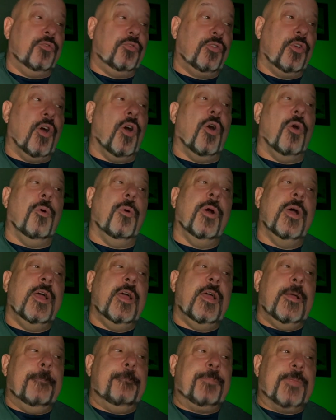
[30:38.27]
So
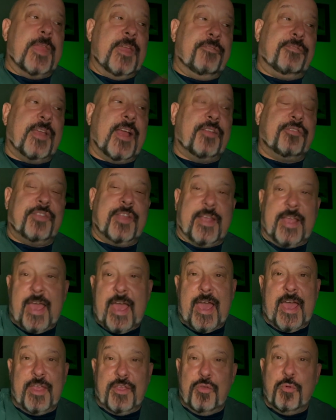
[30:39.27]
if that's the
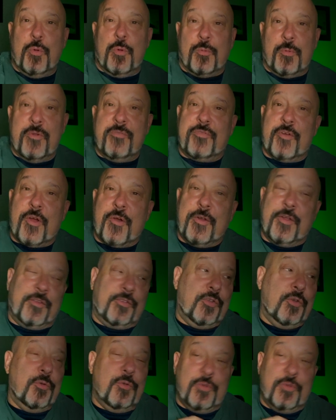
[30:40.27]
guy you were referring to,